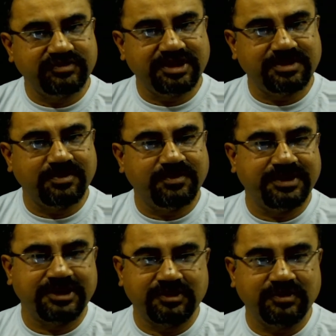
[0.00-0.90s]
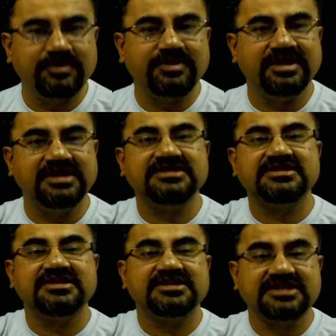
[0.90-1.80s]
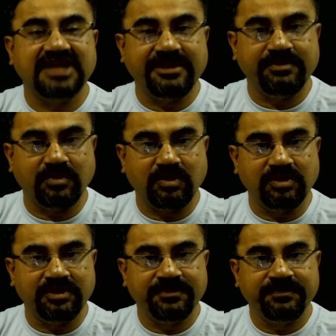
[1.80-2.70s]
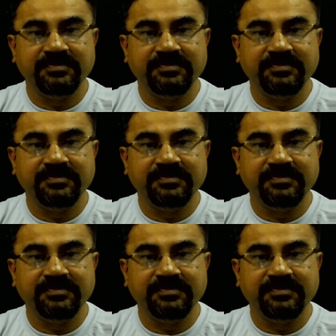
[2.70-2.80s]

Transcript: we are moving to is slime mold.